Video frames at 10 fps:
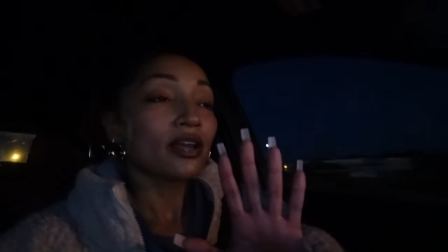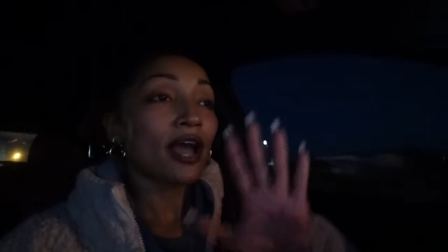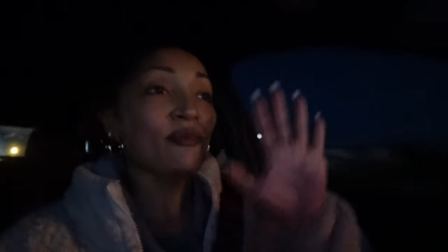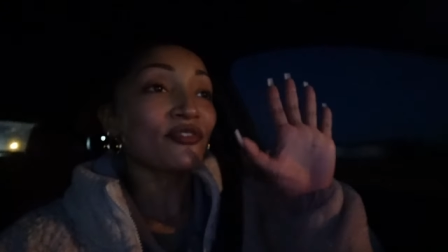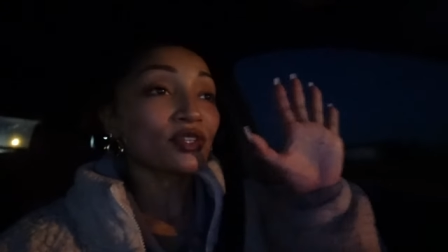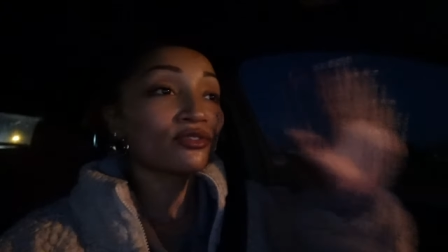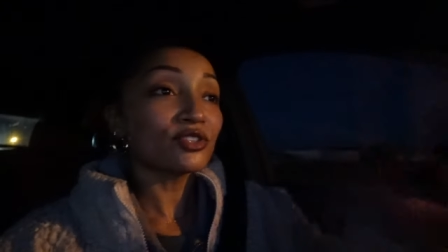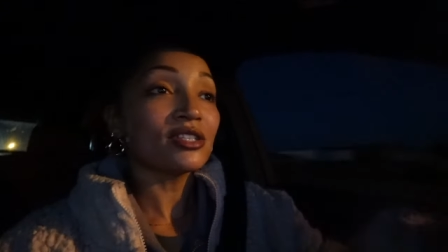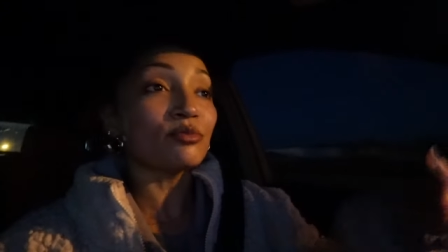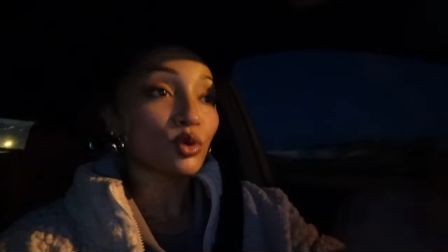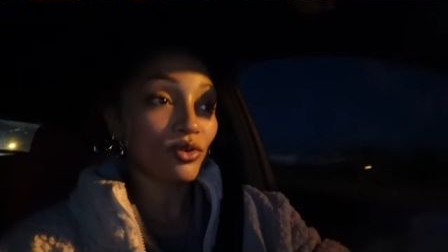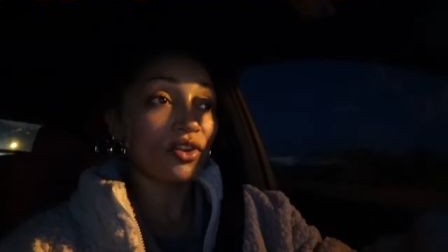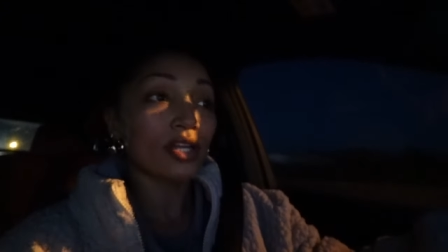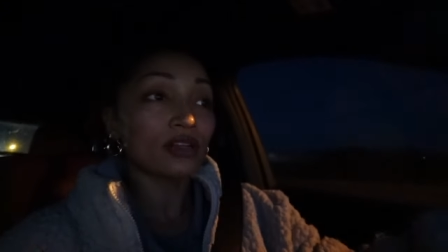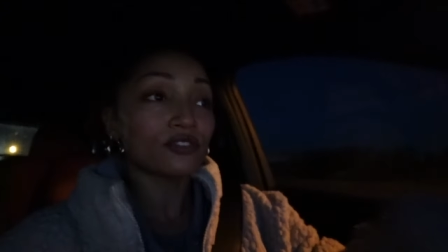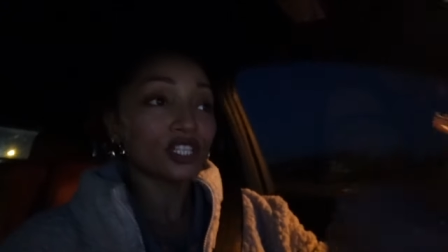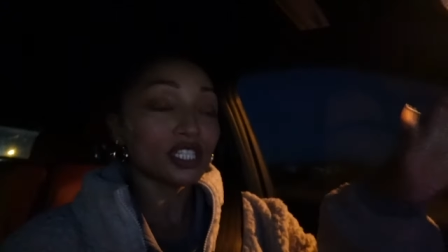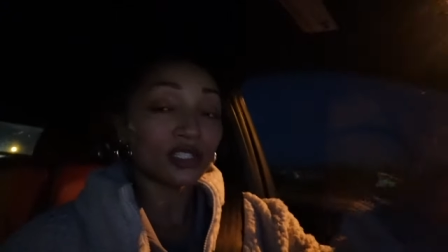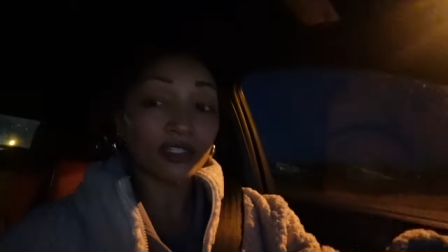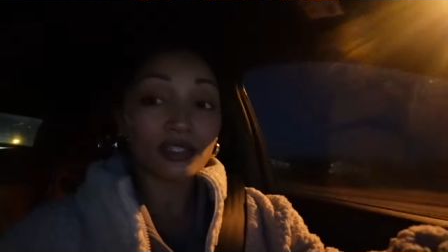I've been feeling really motivated, really
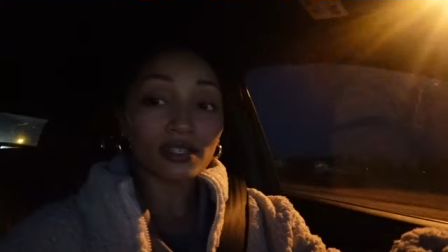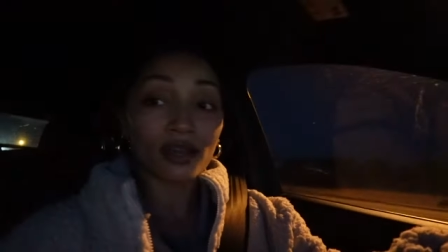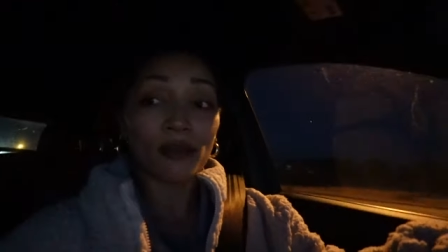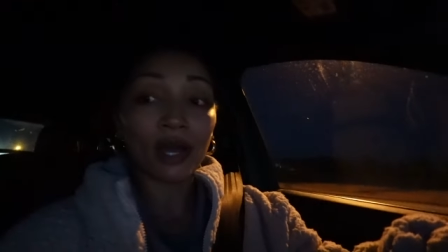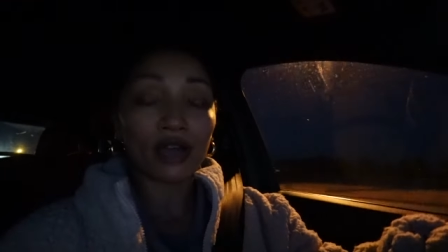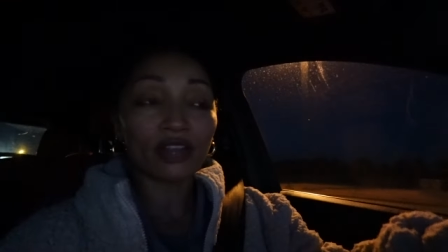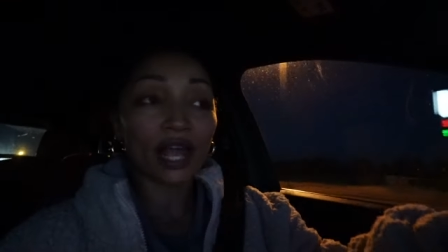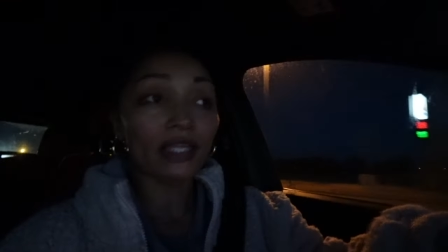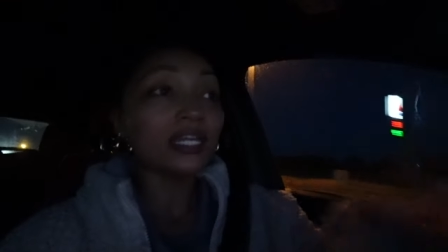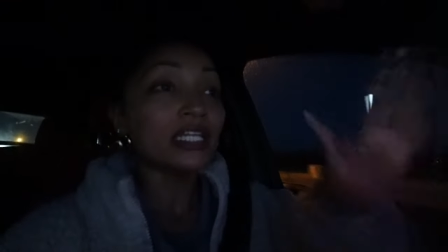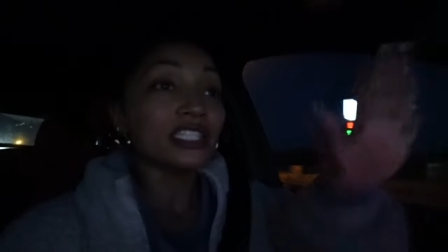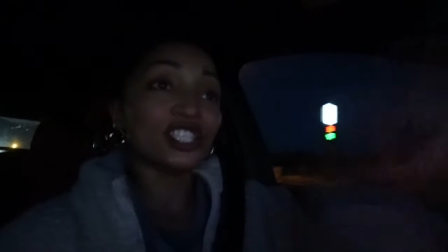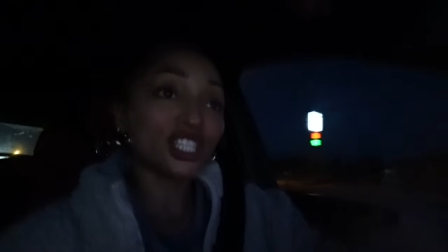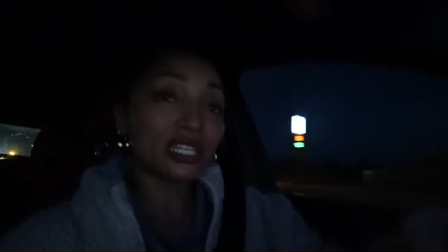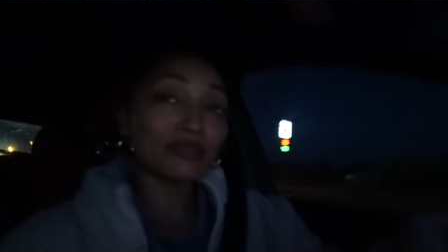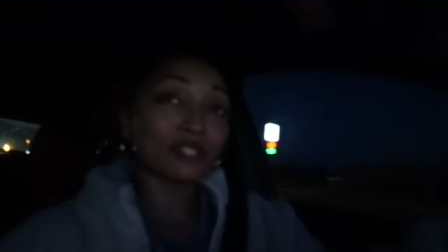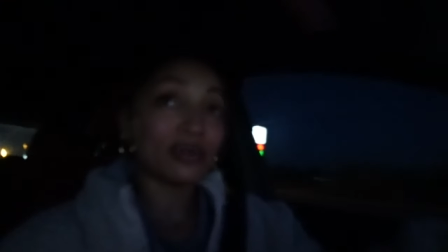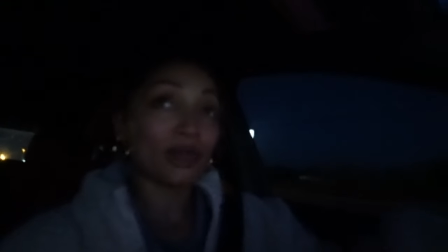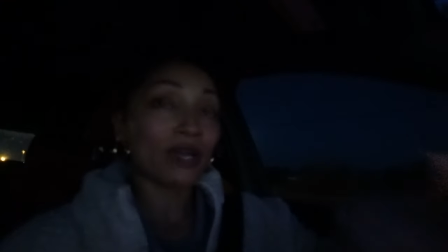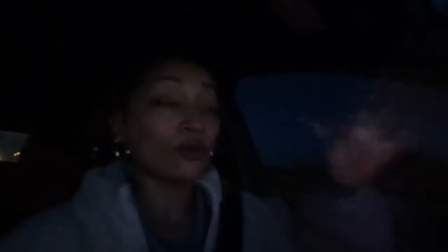good about like the gym,
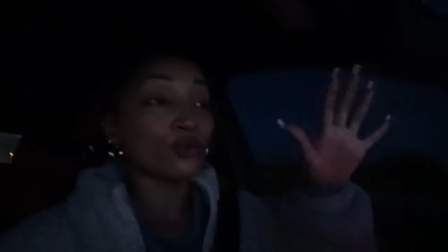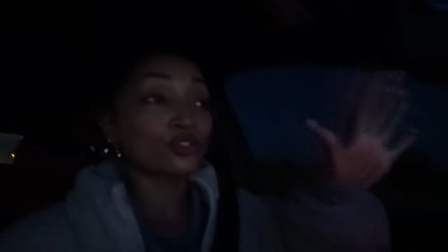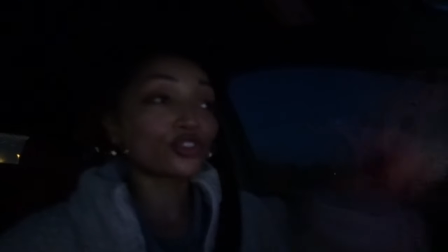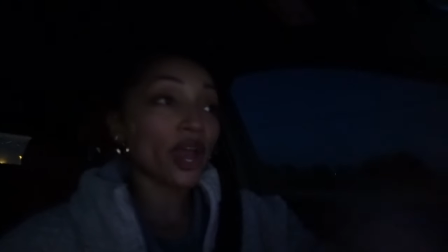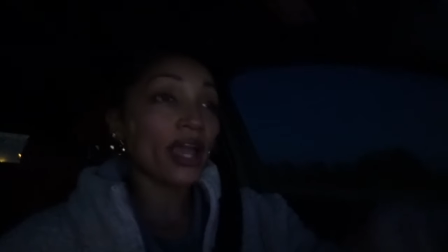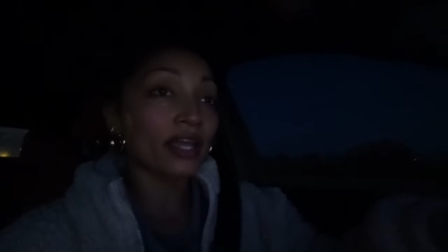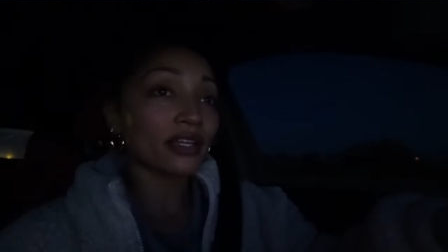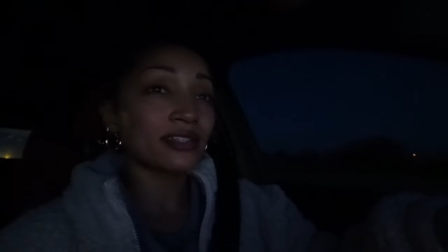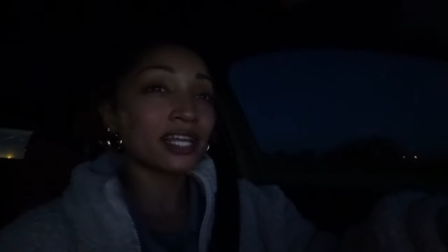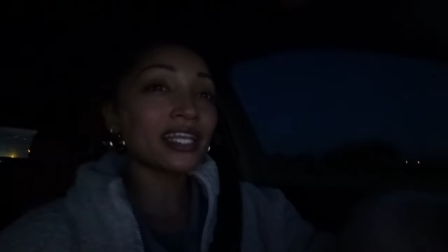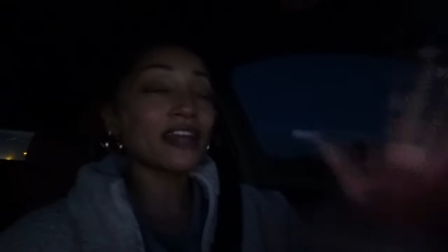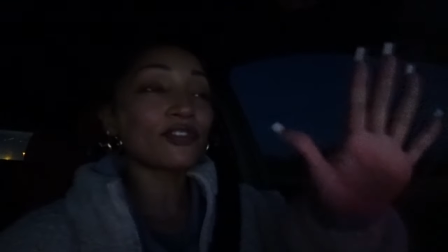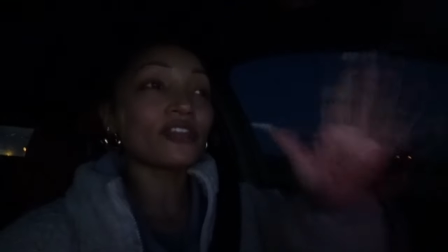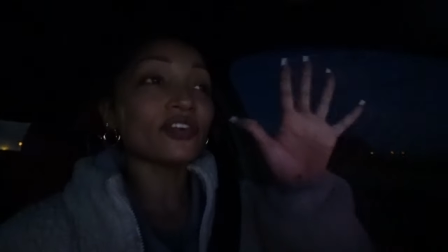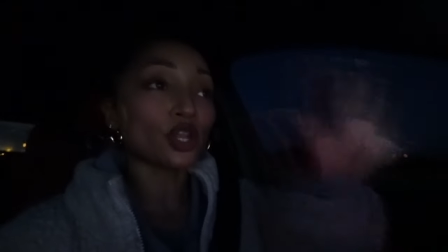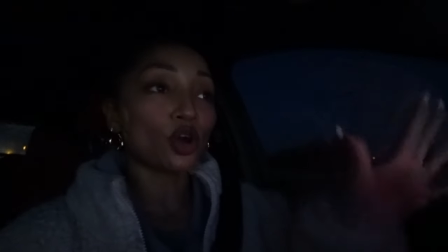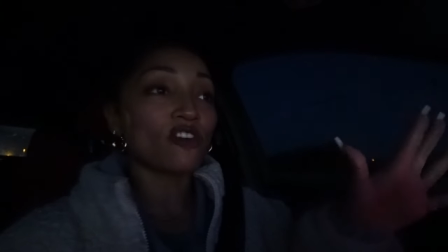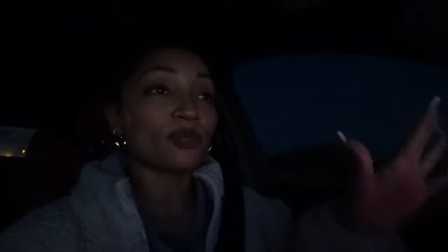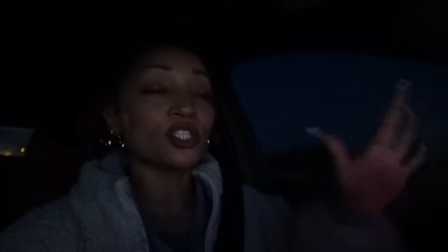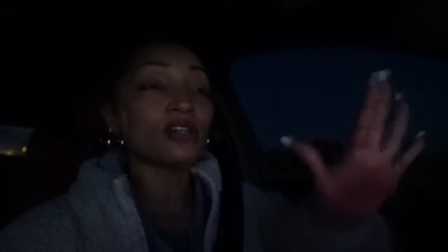getting back on track. Not that I really fell
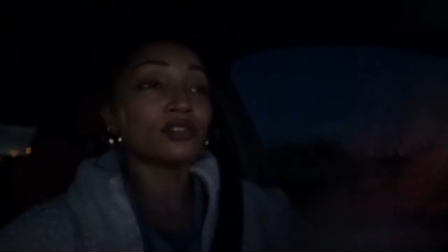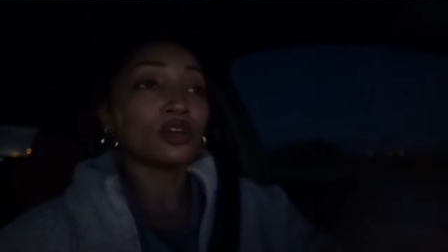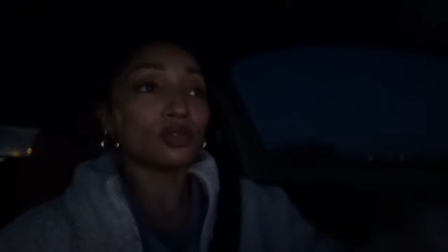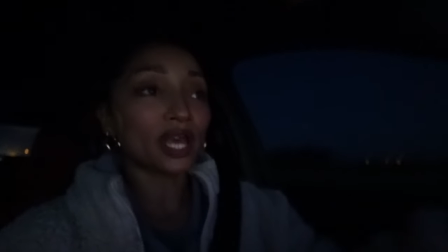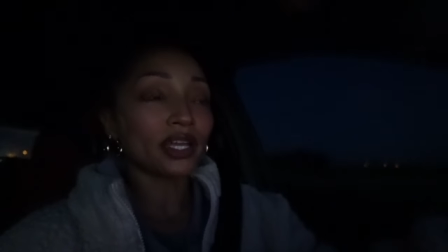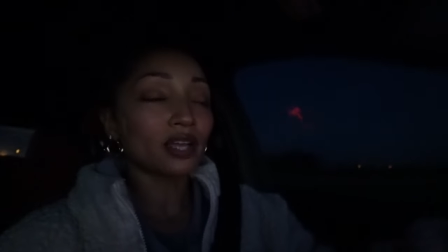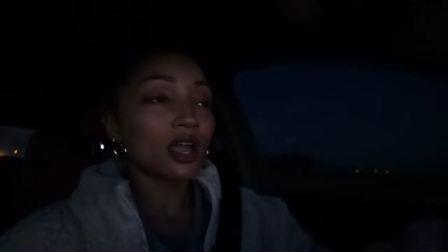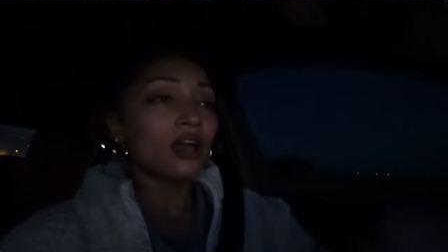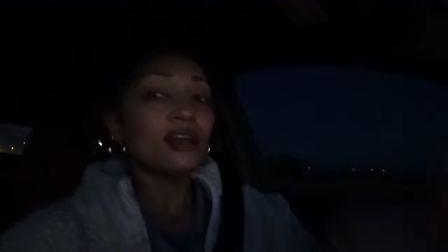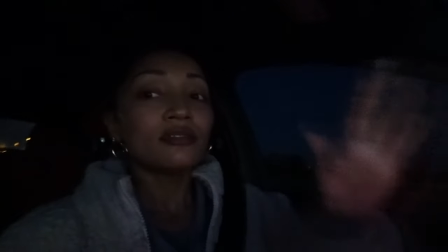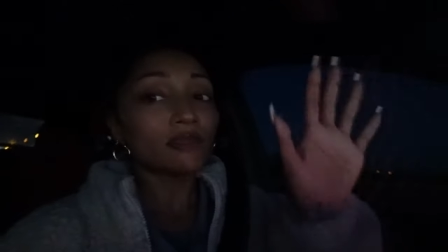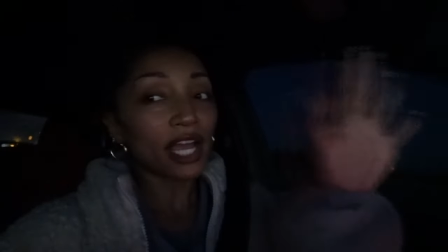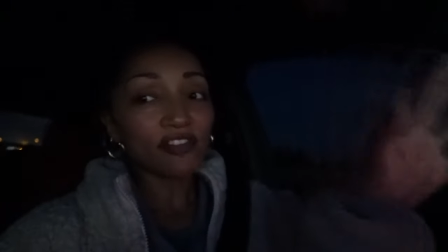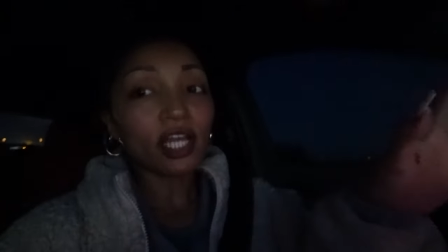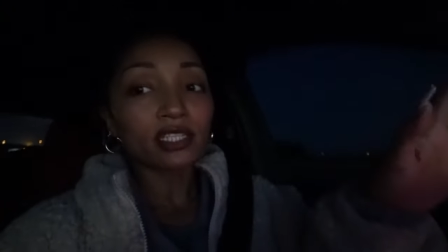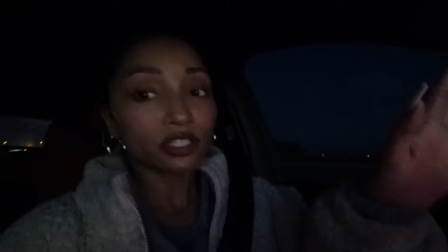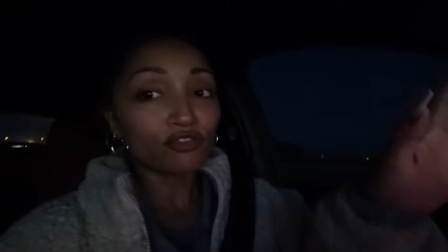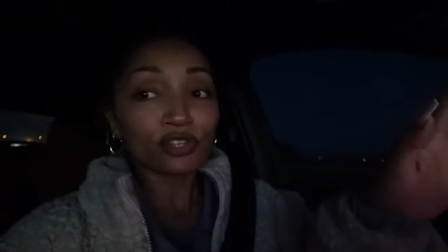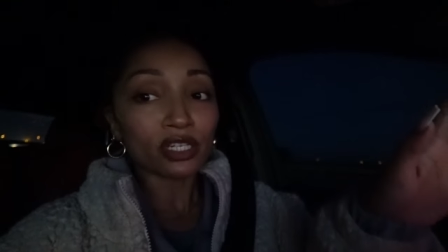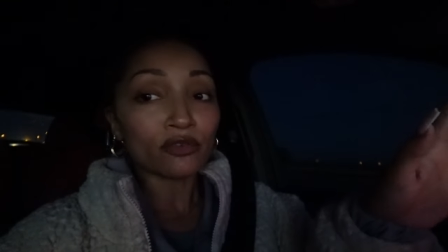off, but y'all know, like, after I did the
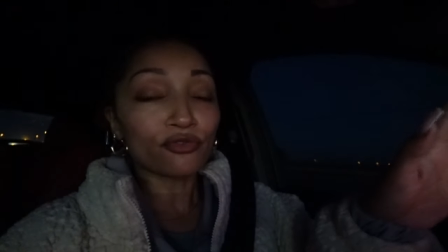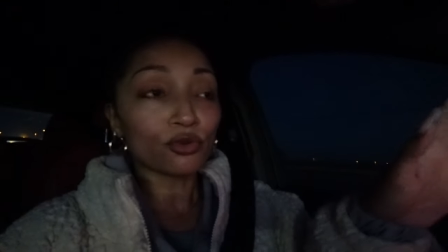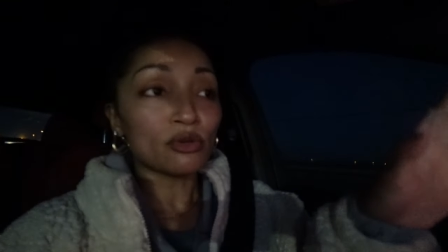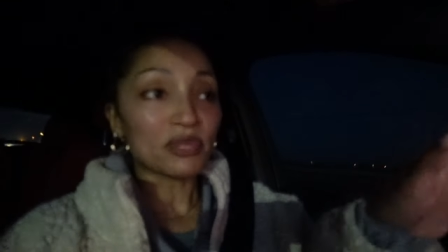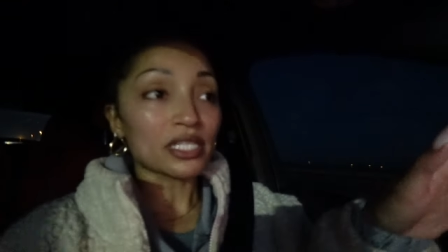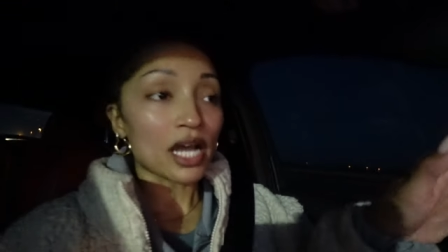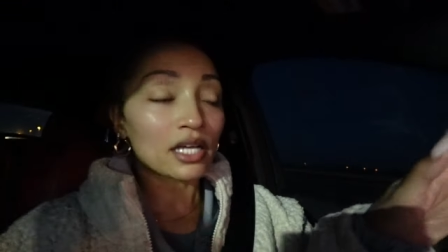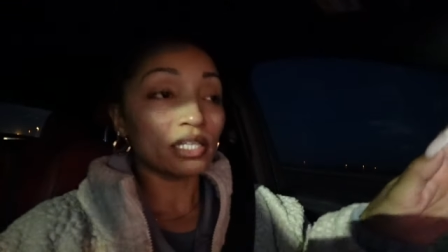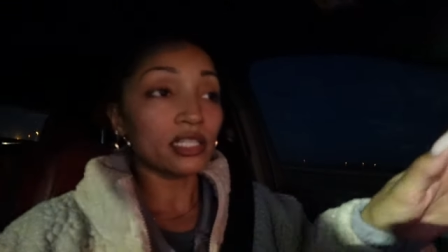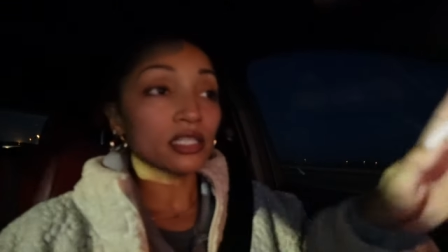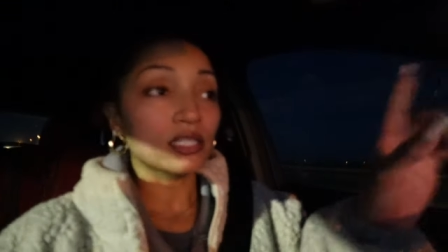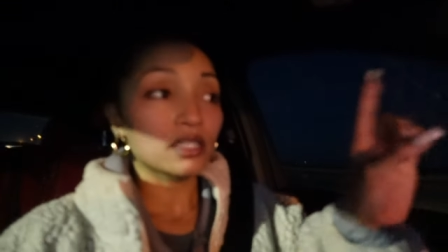fruit and meat diet,